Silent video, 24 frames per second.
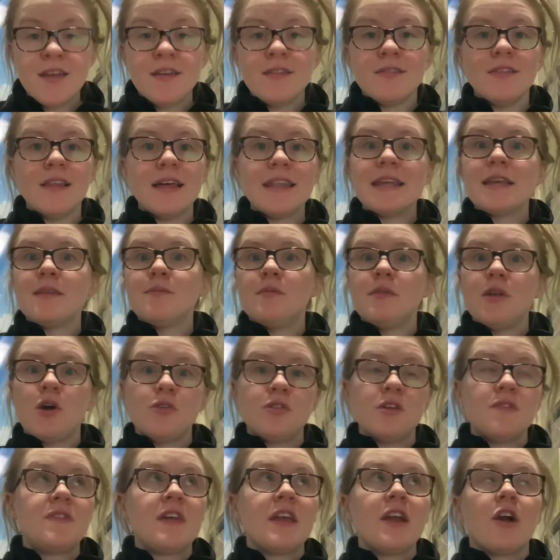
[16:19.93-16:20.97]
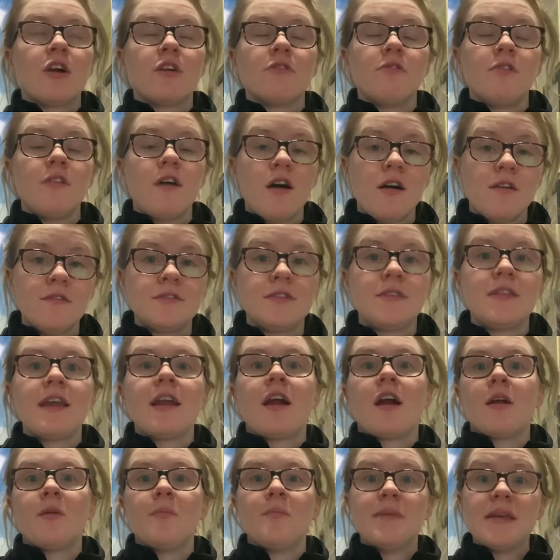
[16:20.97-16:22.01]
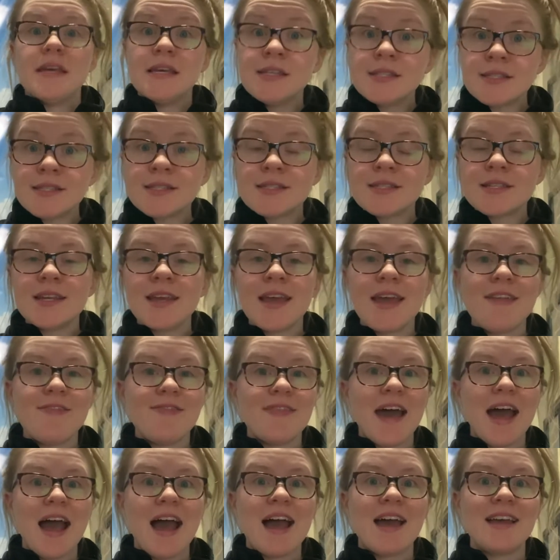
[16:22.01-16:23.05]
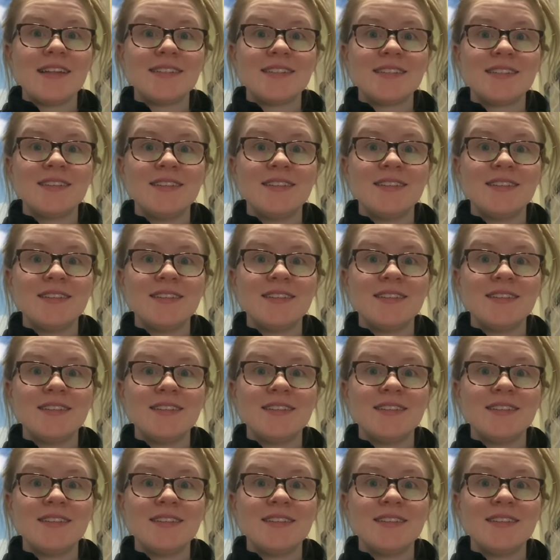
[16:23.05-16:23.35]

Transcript: letting them know that they are loved, they are missed, and that